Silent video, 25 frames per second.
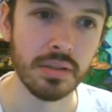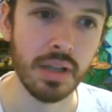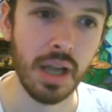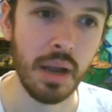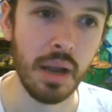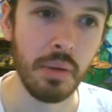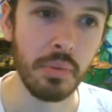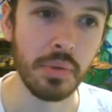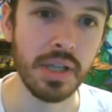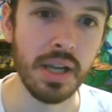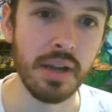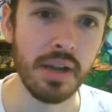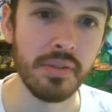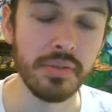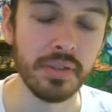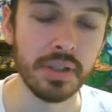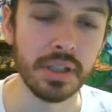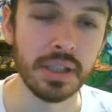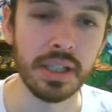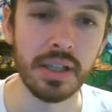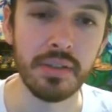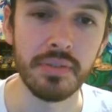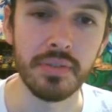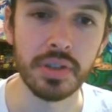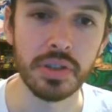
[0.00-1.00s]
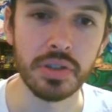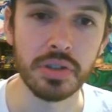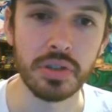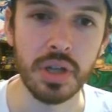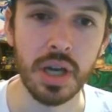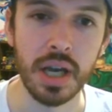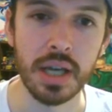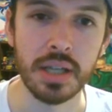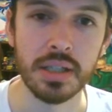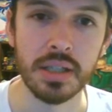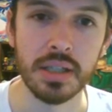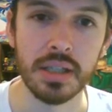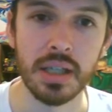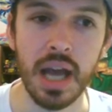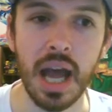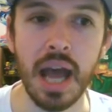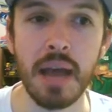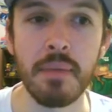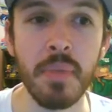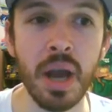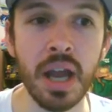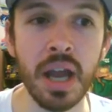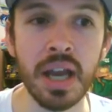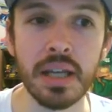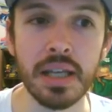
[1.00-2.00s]
I would definitely give it a try. I
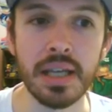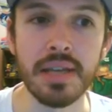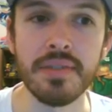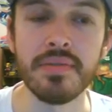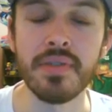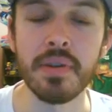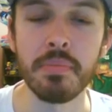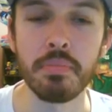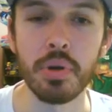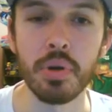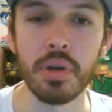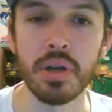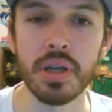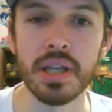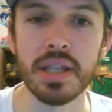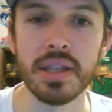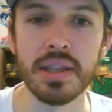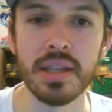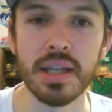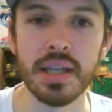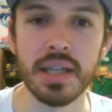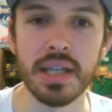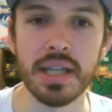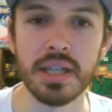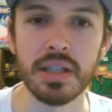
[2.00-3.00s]
might even put it in the